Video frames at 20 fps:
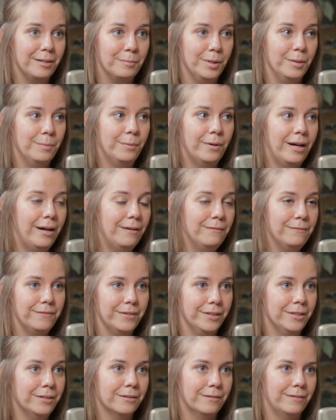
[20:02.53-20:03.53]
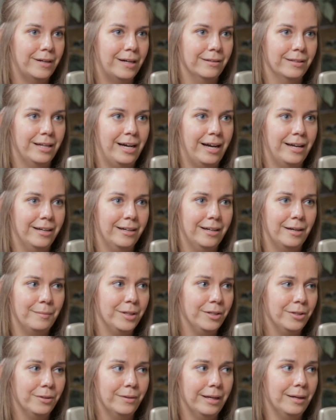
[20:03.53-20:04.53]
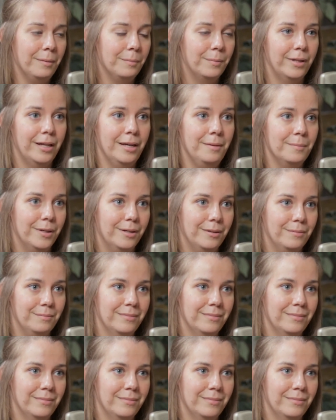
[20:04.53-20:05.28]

People have fear around that. And I mean, you can't blame them.